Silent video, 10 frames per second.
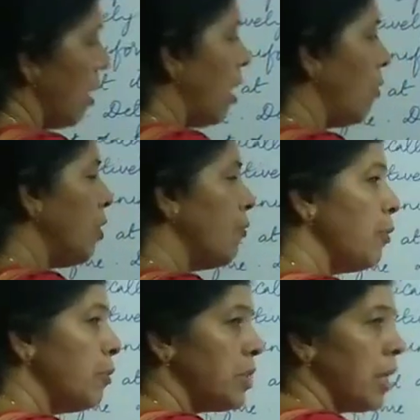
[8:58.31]
Now, if
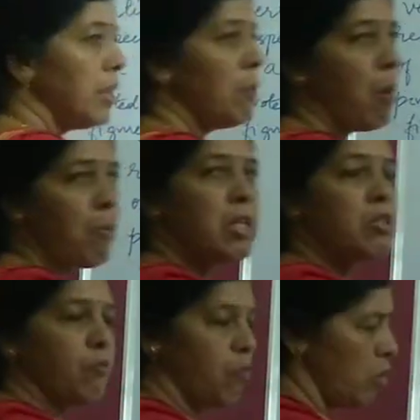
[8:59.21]
you take the moment
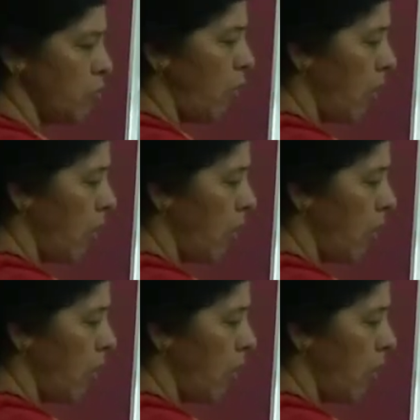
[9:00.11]
of force